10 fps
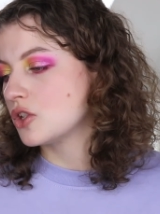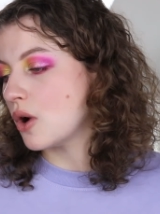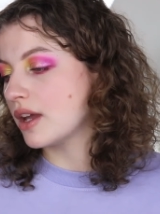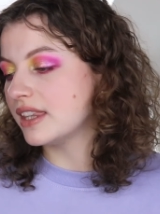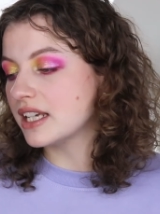
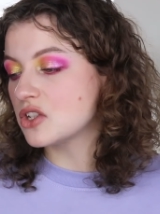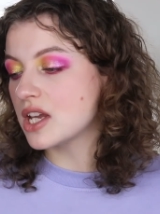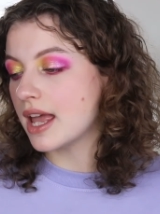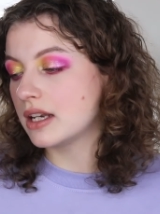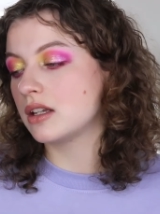So I think
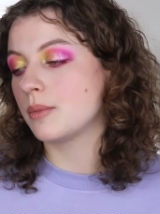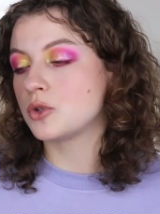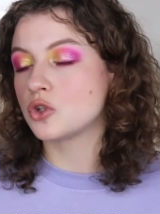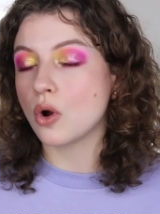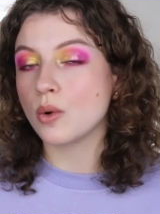she ended up
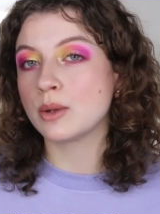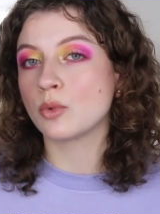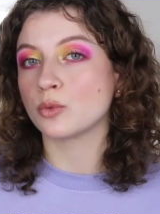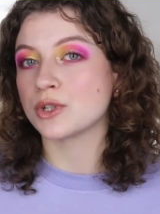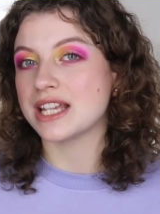showing
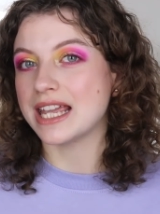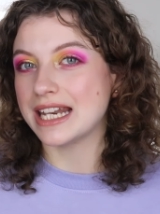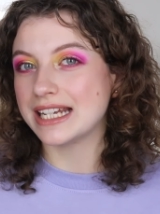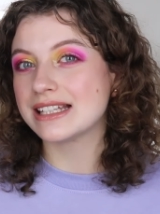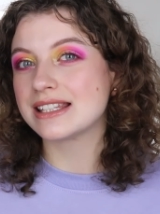what was
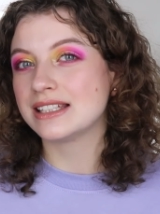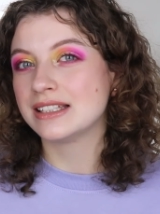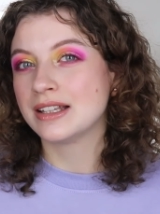in it.